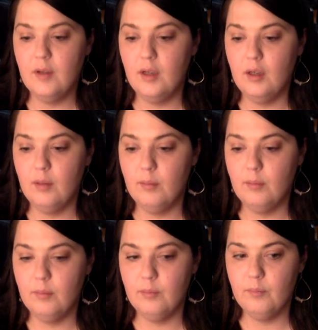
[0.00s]

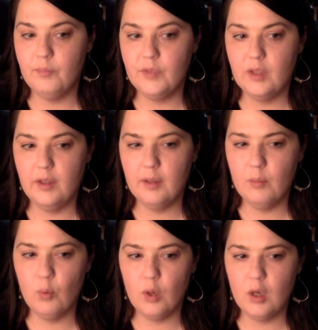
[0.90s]
like
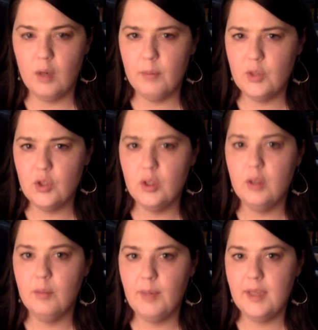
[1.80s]
more
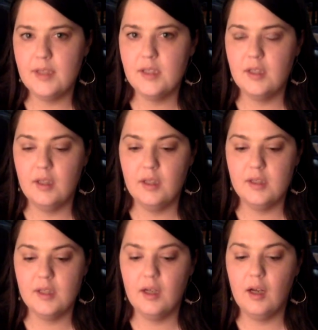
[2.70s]
commission based
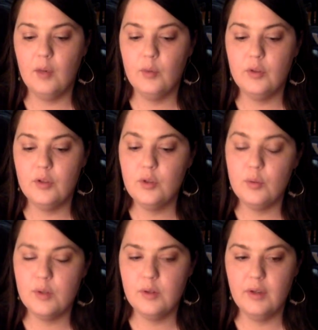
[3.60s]
things. Like I would do
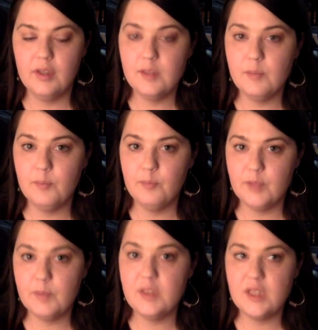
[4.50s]
like
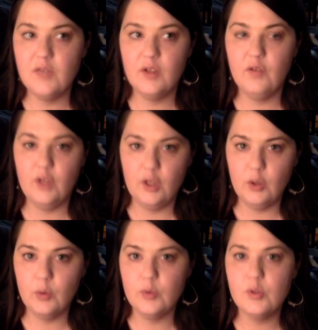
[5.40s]
specific
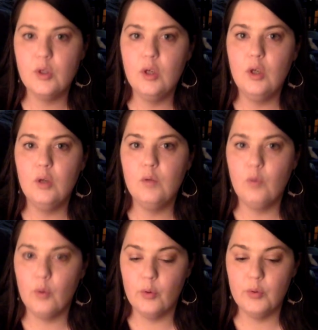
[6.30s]
videos
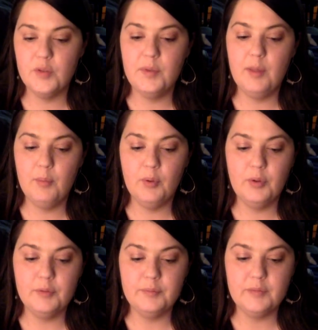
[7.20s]
for those
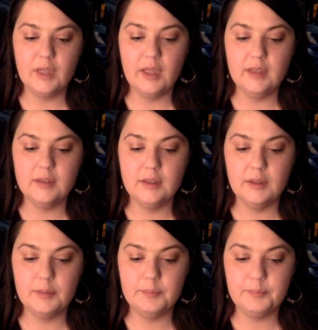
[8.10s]
people.
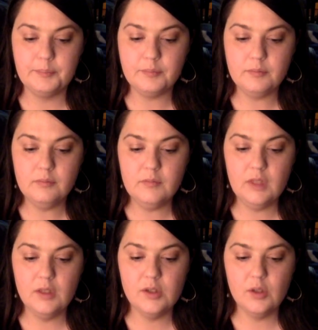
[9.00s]
And
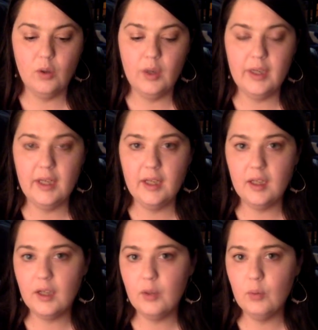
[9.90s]
so again,
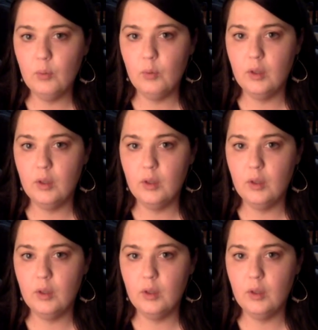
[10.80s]
I don't